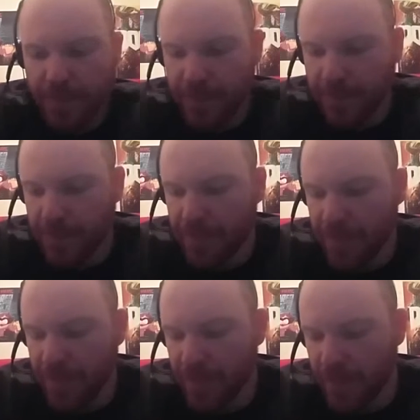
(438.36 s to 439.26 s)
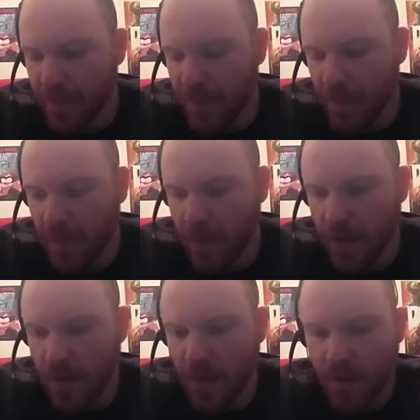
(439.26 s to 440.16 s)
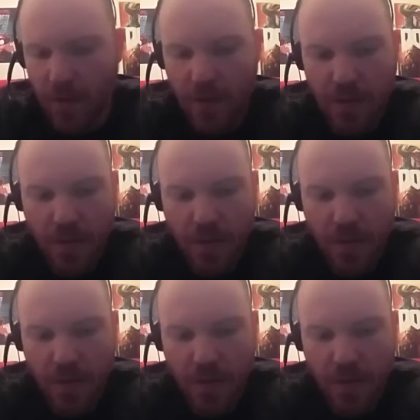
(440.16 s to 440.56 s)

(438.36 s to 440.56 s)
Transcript: (no one is talking)